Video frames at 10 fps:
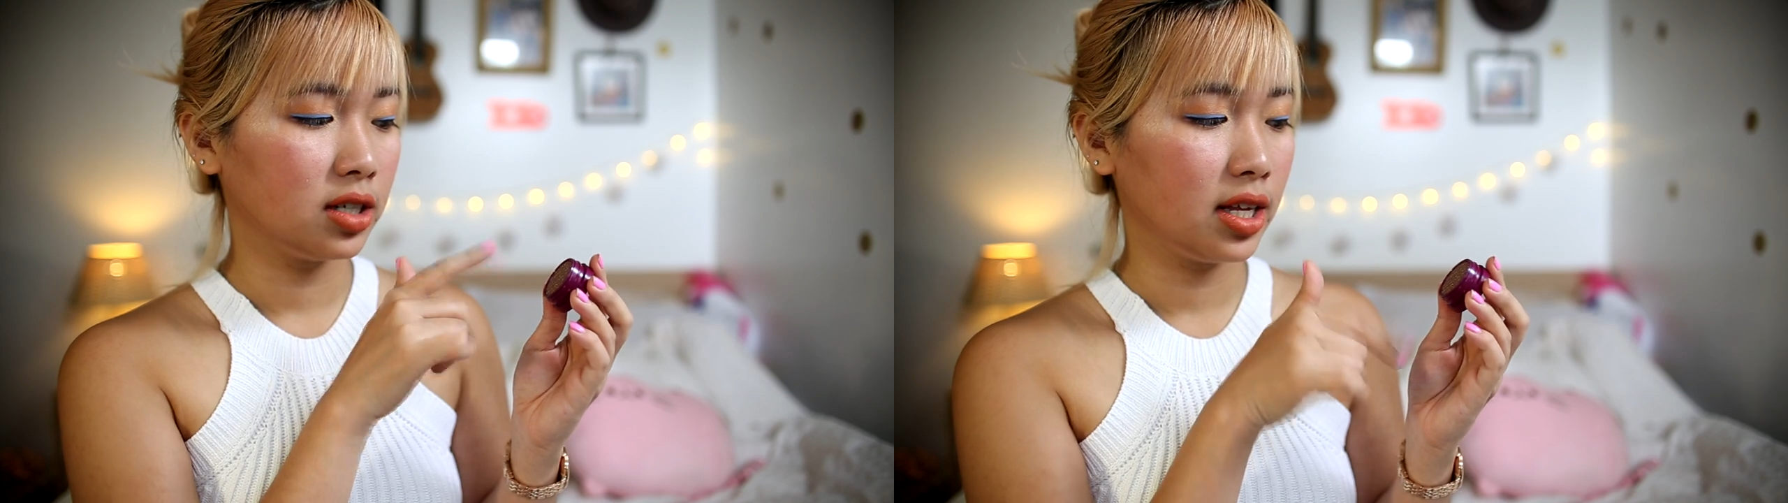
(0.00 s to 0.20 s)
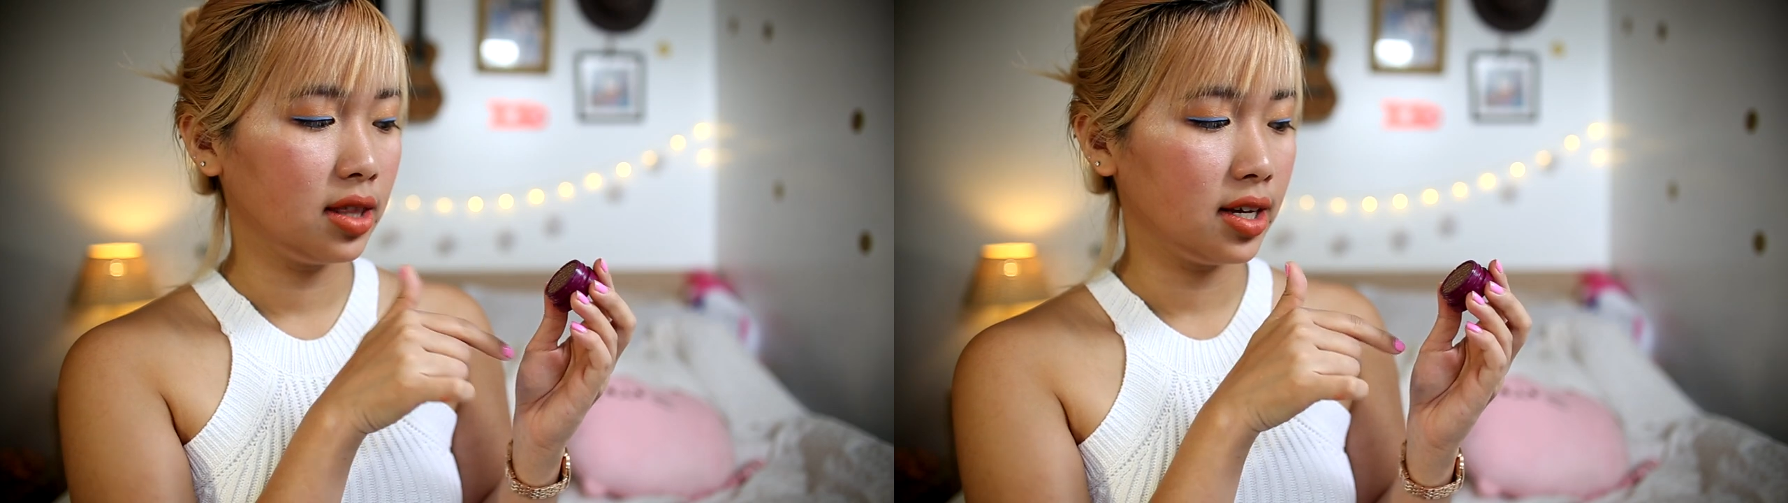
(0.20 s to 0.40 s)

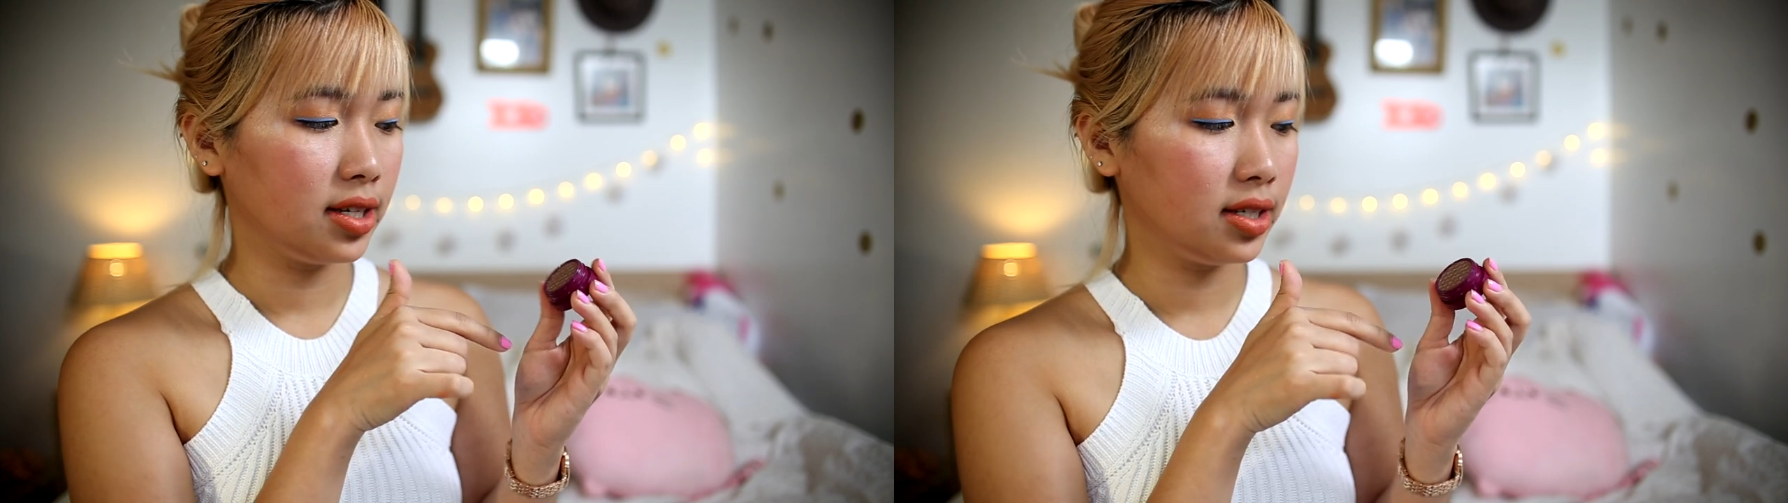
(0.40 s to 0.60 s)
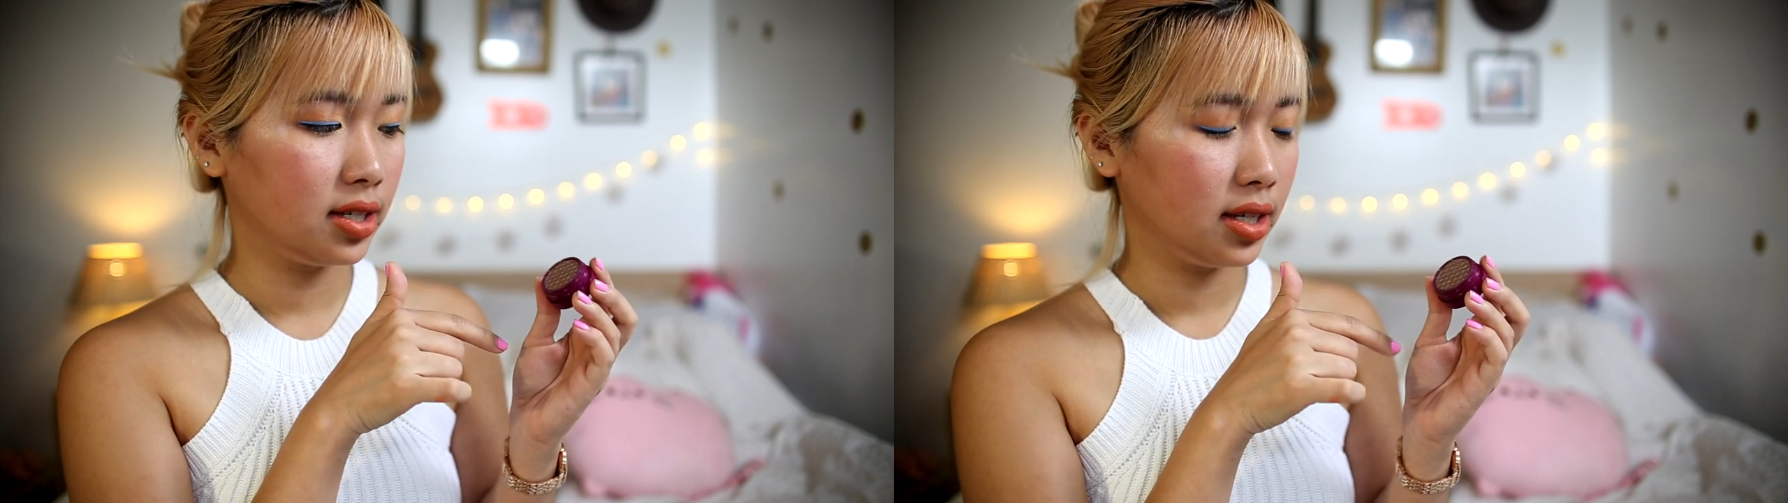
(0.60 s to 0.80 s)
in
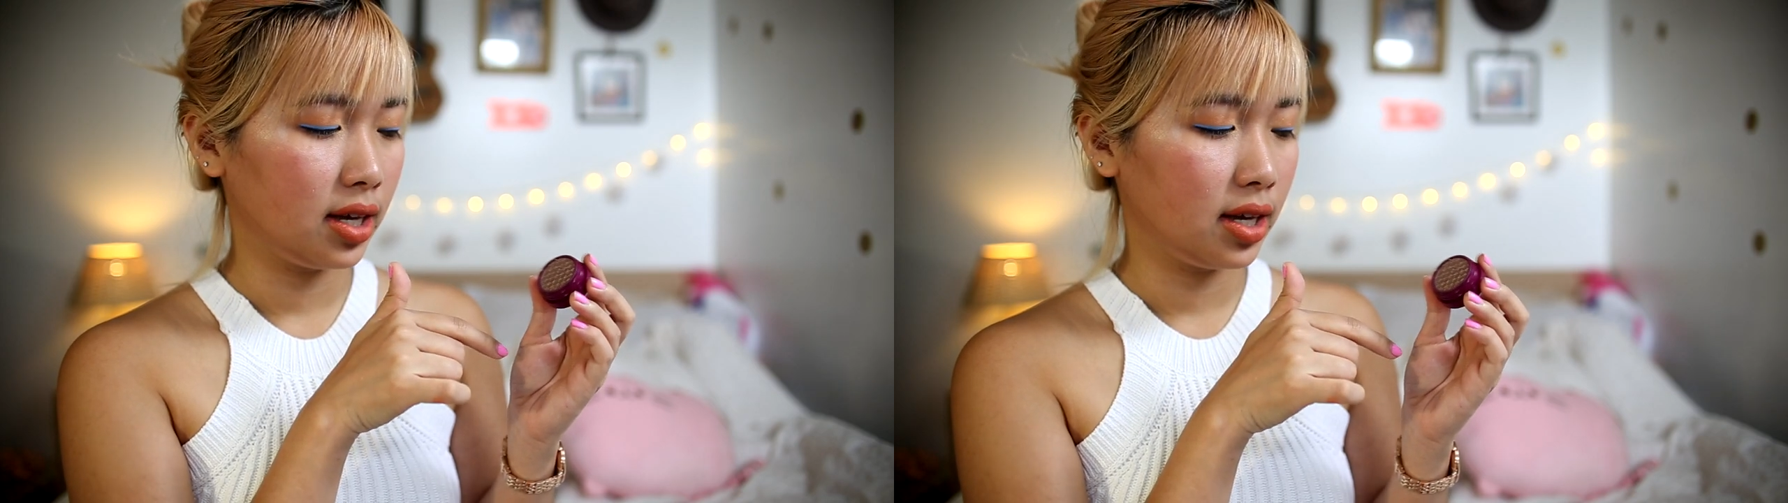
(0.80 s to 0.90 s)
this